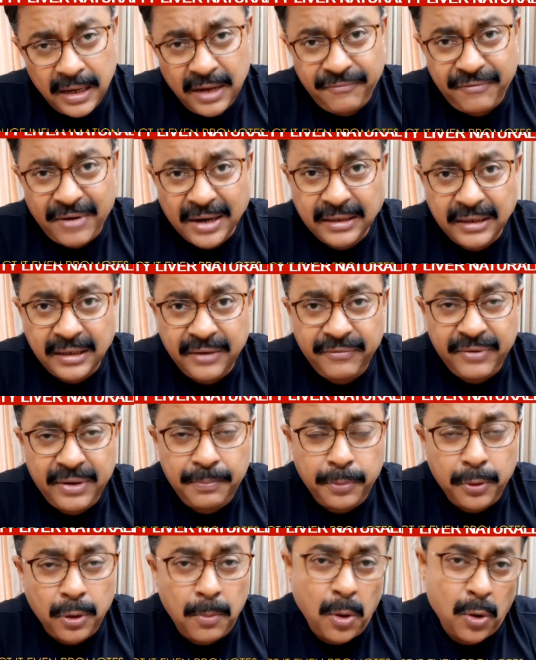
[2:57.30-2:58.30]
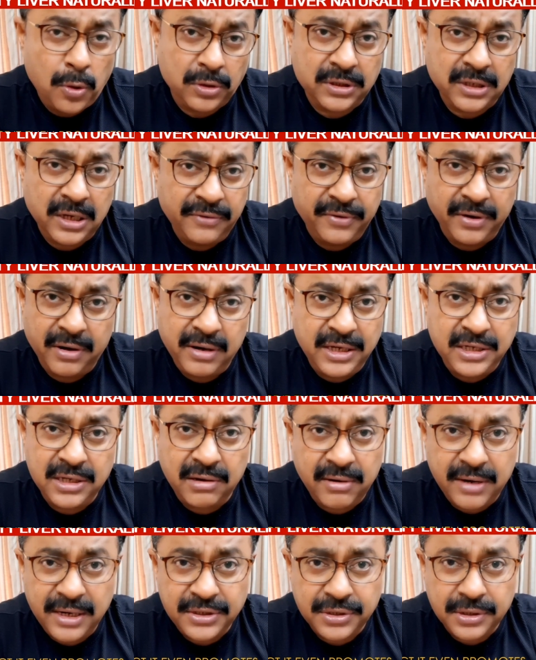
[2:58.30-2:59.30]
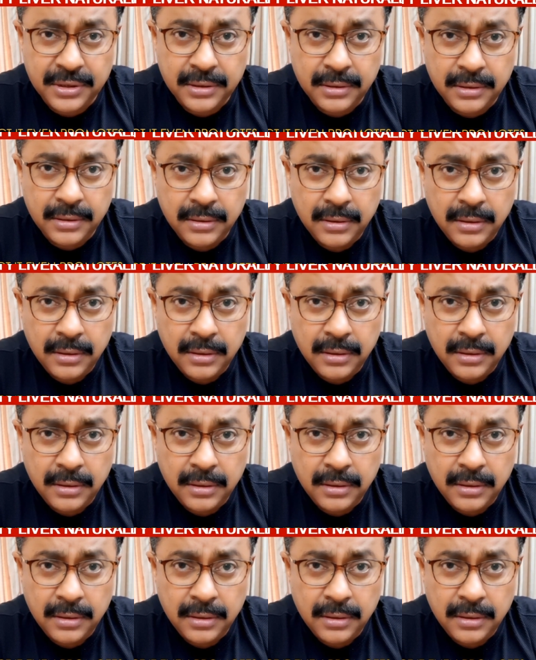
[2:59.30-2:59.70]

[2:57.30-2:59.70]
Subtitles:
In fact, it even promotes liver regeneration.